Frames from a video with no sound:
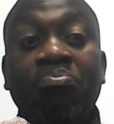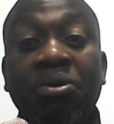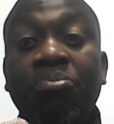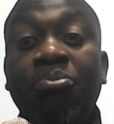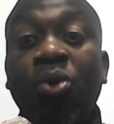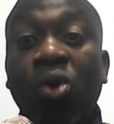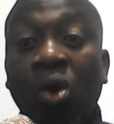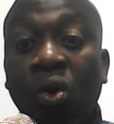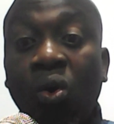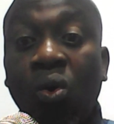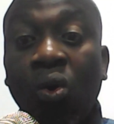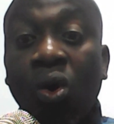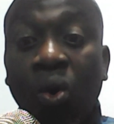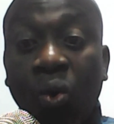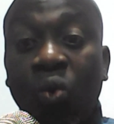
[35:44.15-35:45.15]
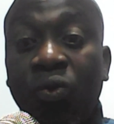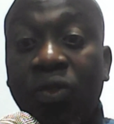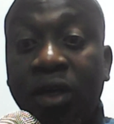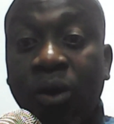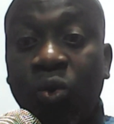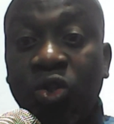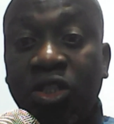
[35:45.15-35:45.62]
People know who
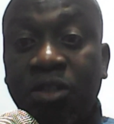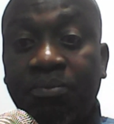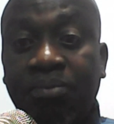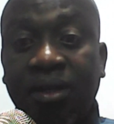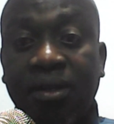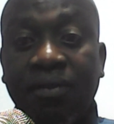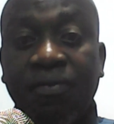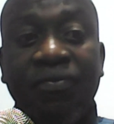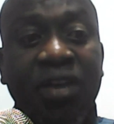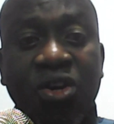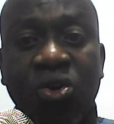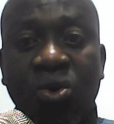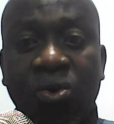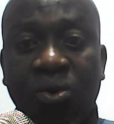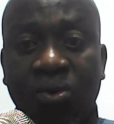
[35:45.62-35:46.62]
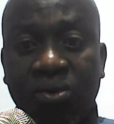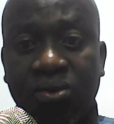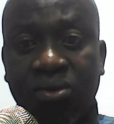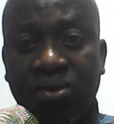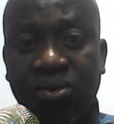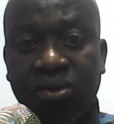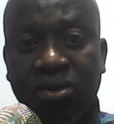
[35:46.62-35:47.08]
they are worshiping. They know
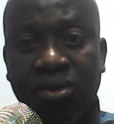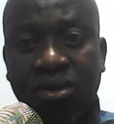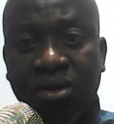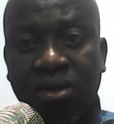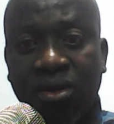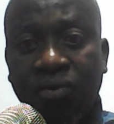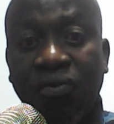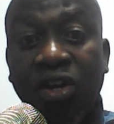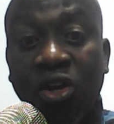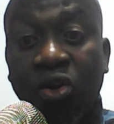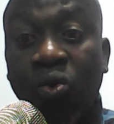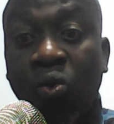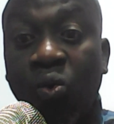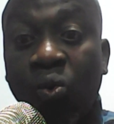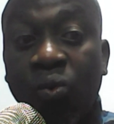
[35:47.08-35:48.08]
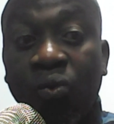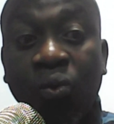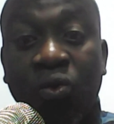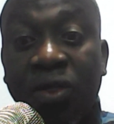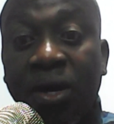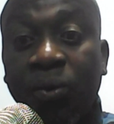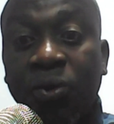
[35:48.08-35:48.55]
who
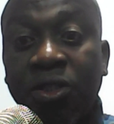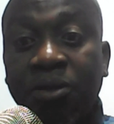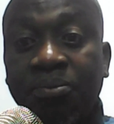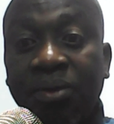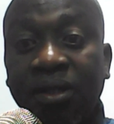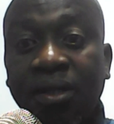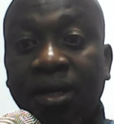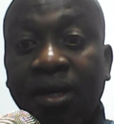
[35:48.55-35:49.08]
they are worshiping.